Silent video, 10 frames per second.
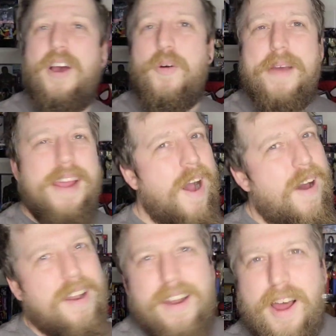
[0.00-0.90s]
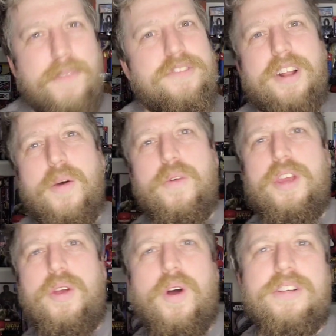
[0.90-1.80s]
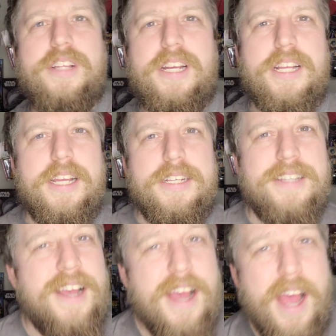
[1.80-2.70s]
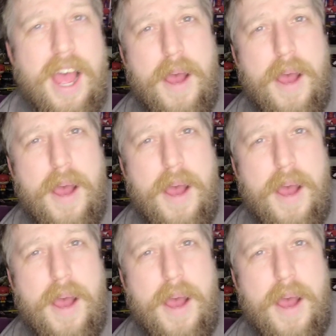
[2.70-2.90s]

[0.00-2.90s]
tell me. I'd love to know what you guys think of this.